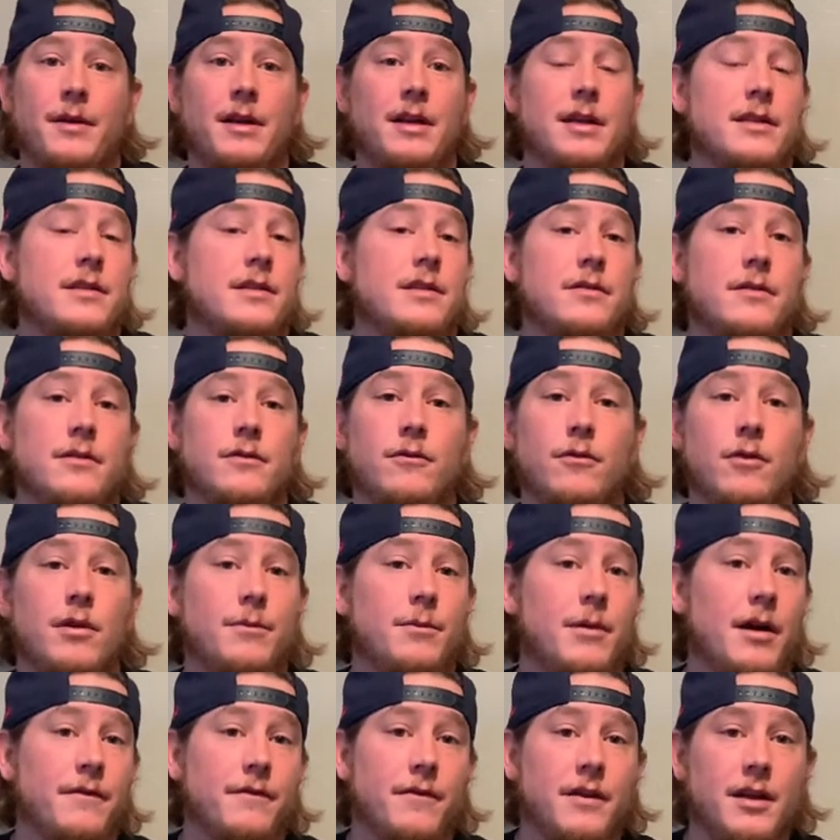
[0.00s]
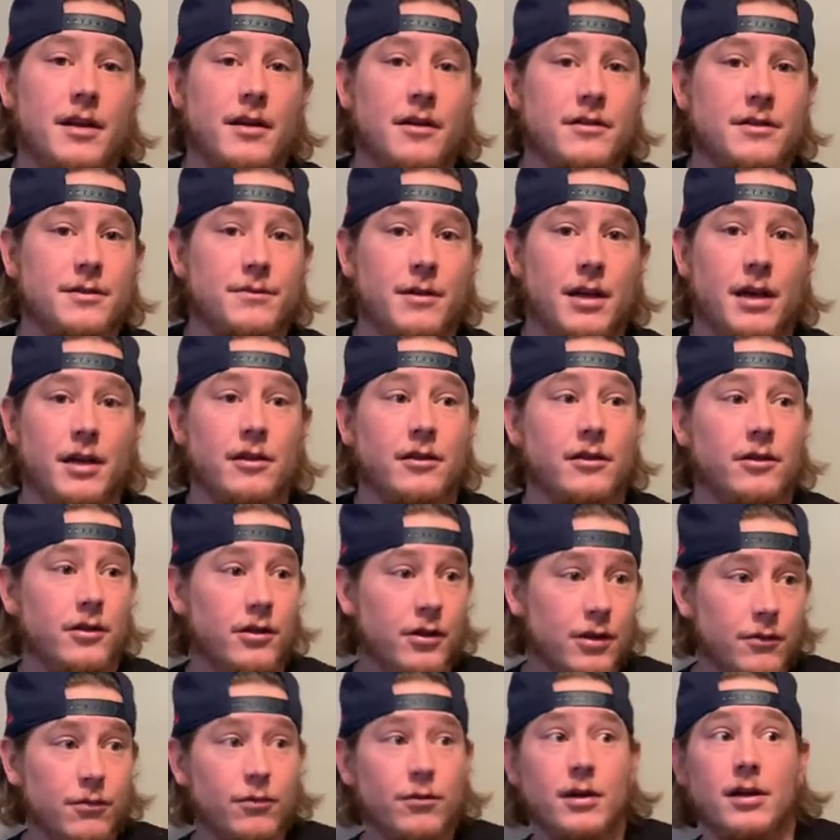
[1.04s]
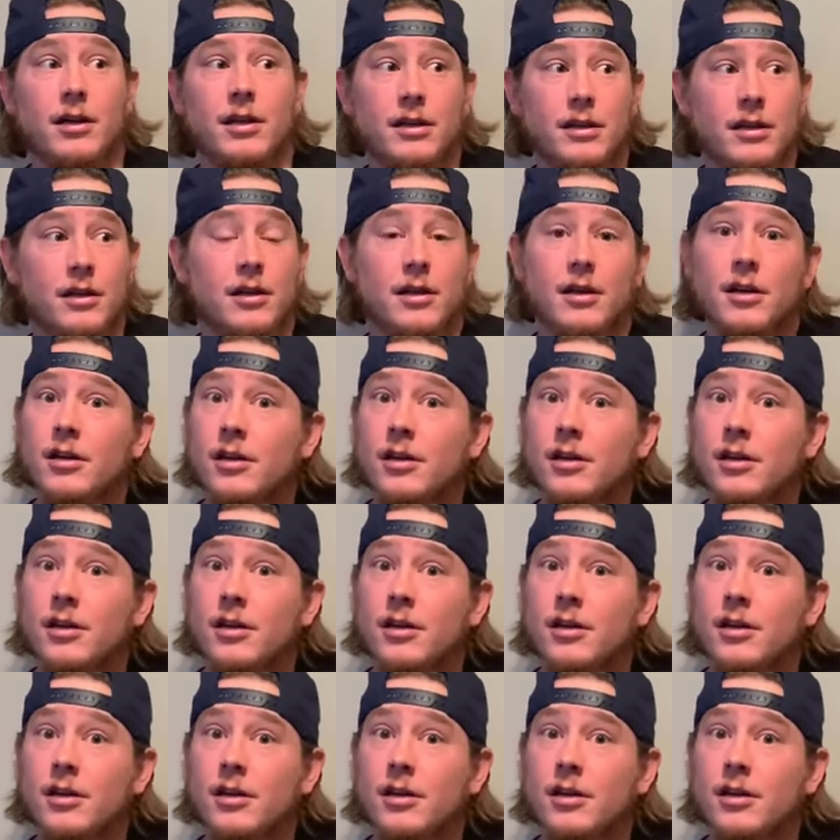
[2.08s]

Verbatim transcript: it into one of my videos and be like, look what